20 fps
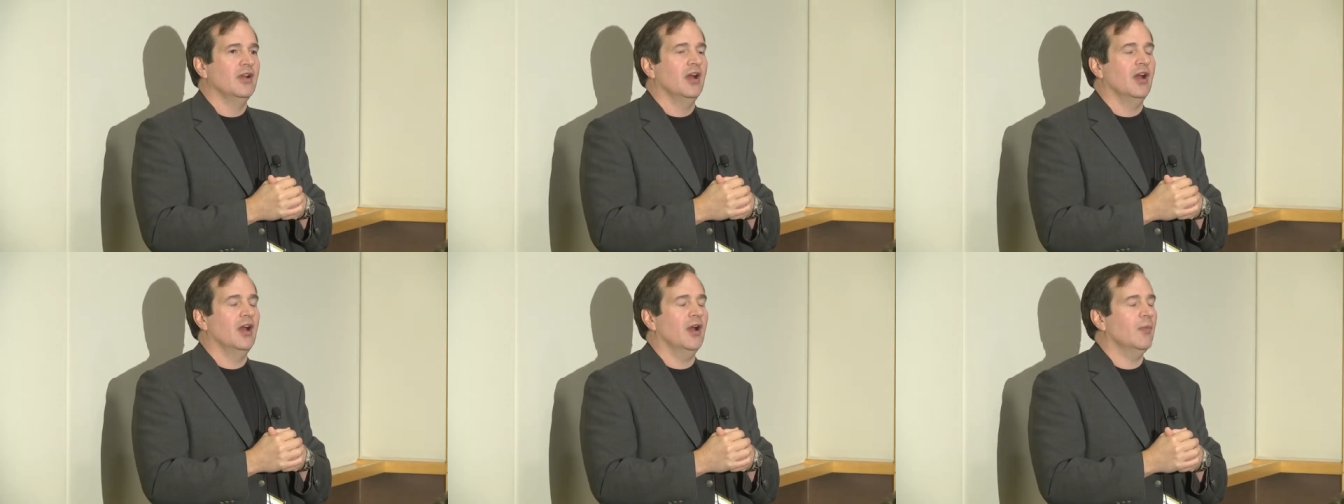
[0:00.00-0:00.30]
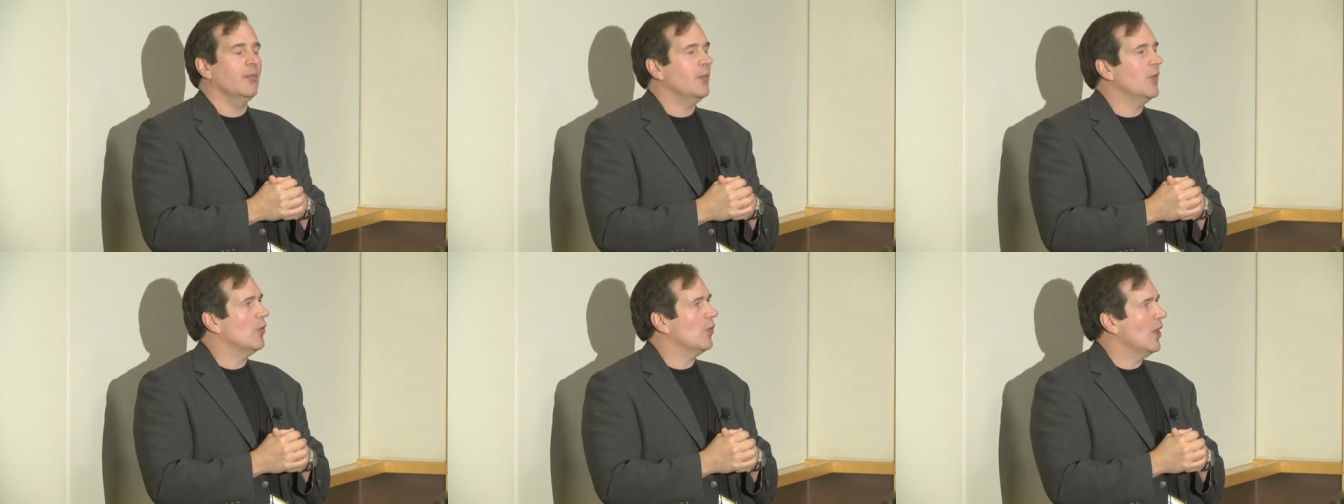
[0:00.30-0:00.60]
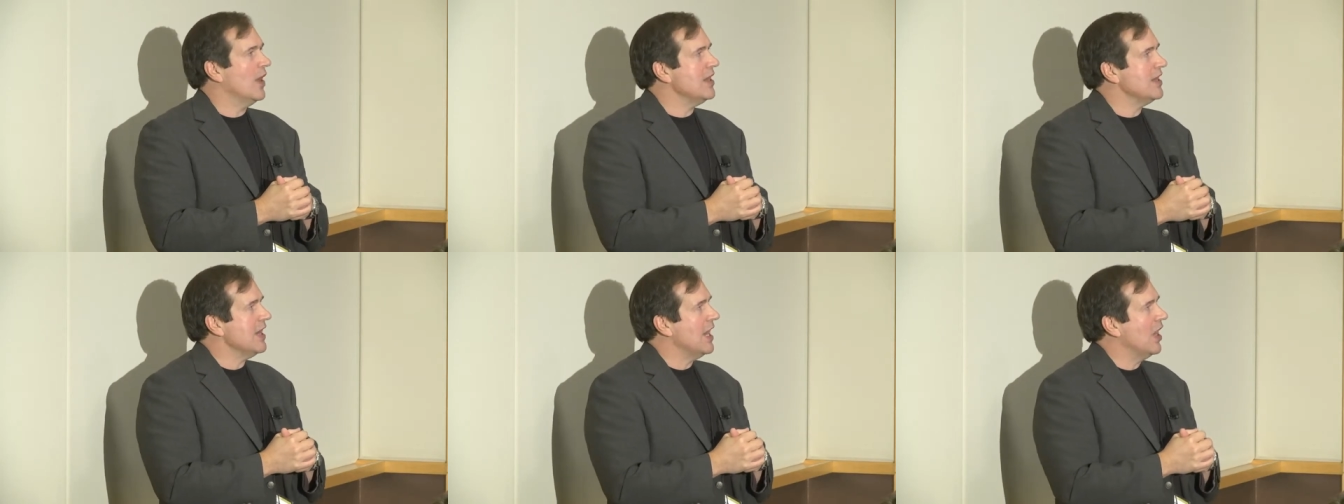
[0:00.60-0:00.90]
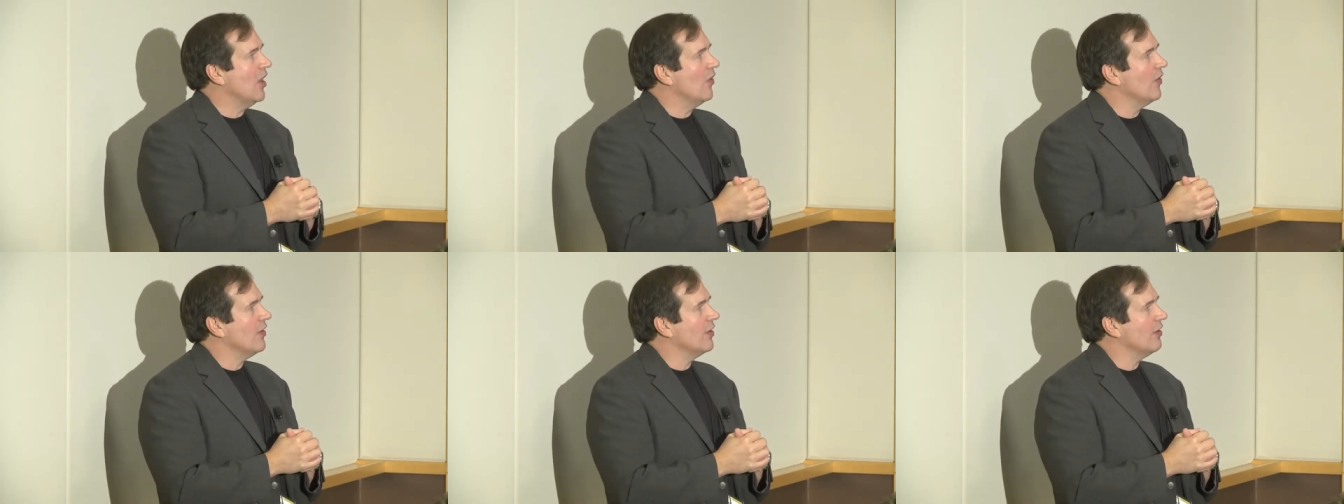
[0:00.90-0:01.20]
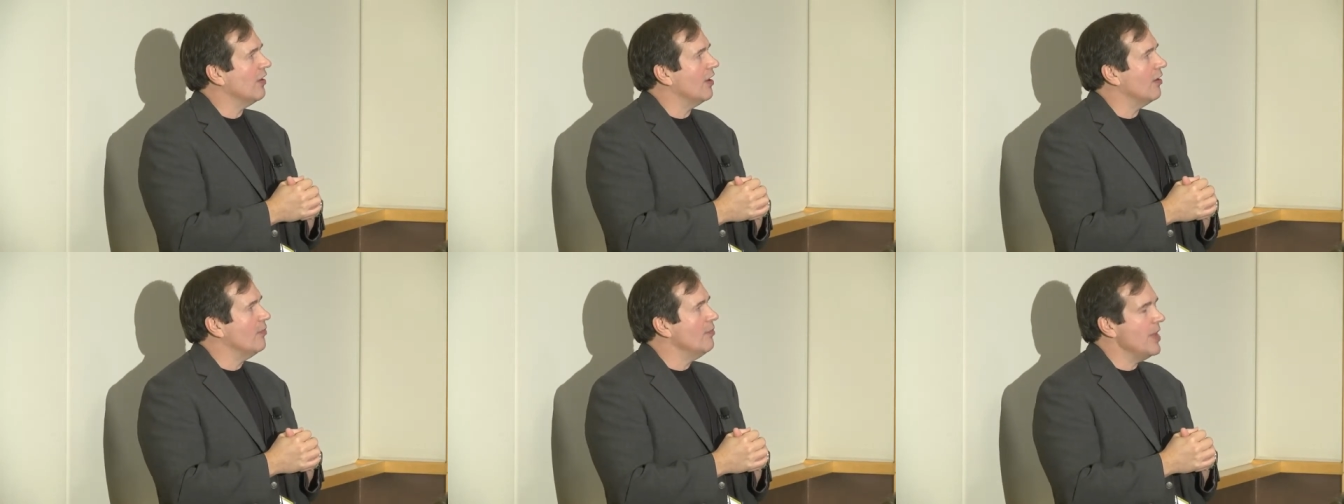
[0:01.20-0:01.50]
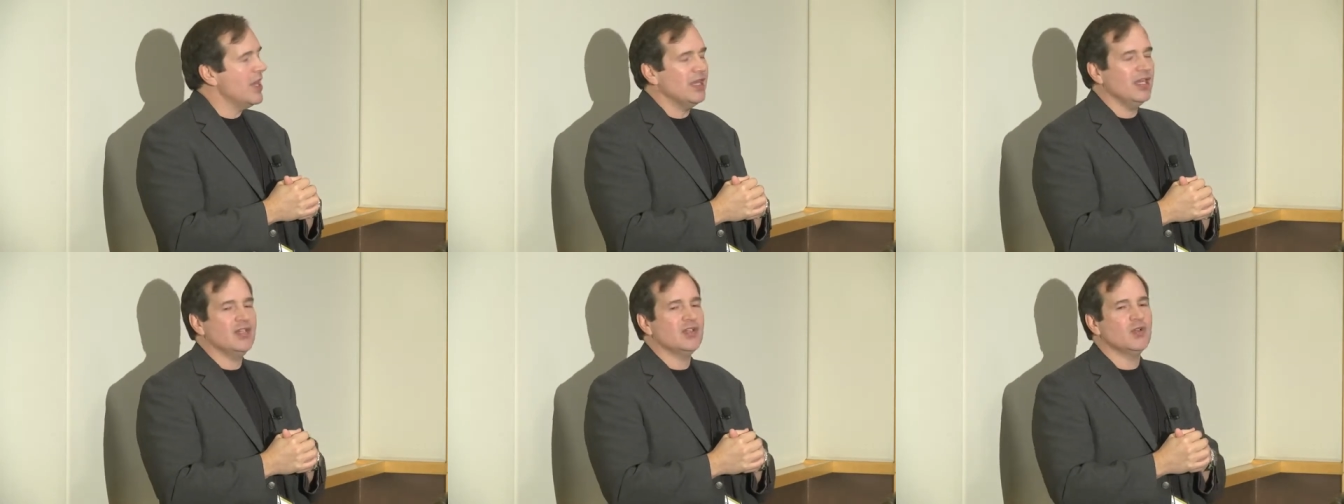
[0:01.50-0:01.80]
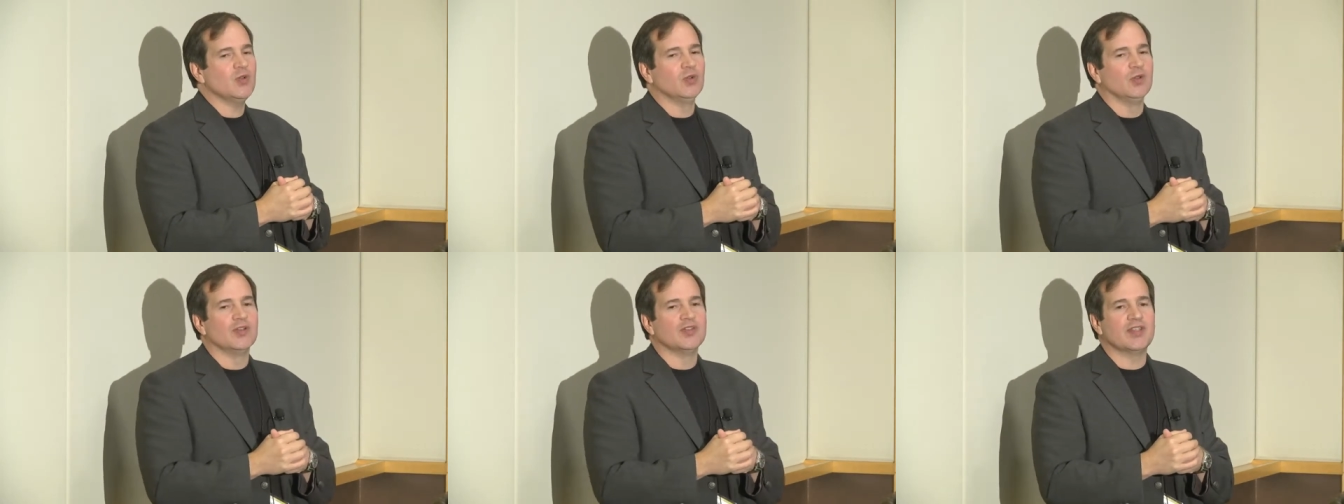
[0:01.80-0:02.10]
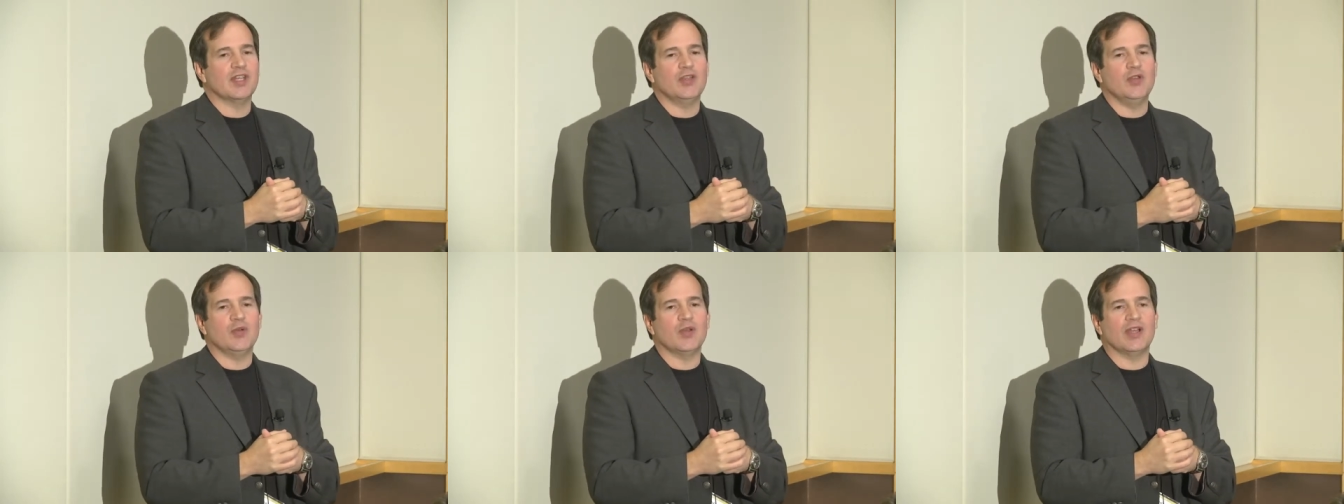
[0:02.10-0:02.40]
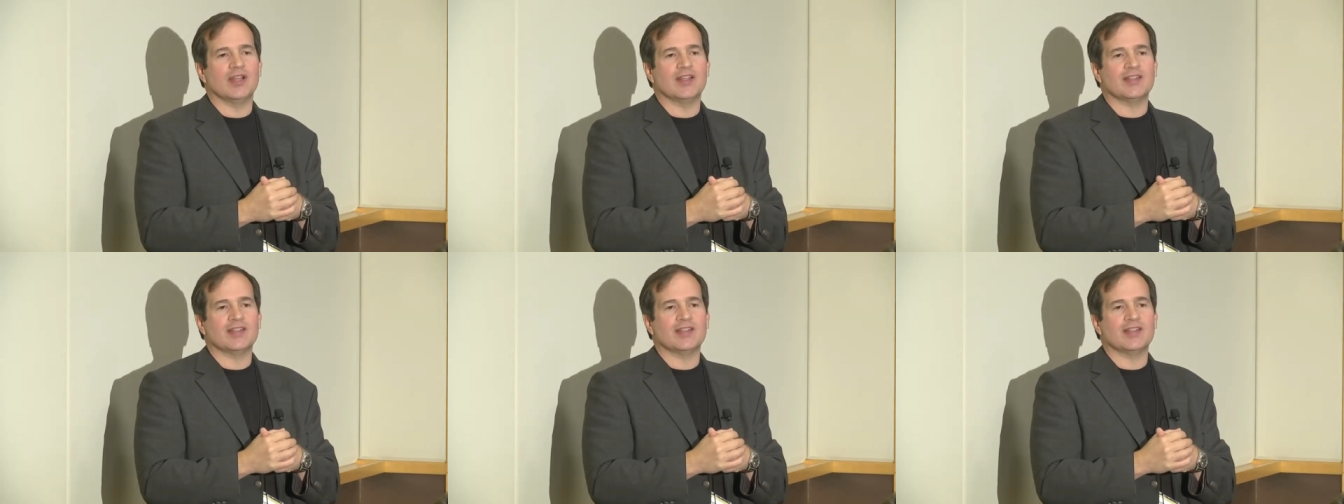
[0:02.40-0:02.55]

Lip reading: Right now, there are many tools that you can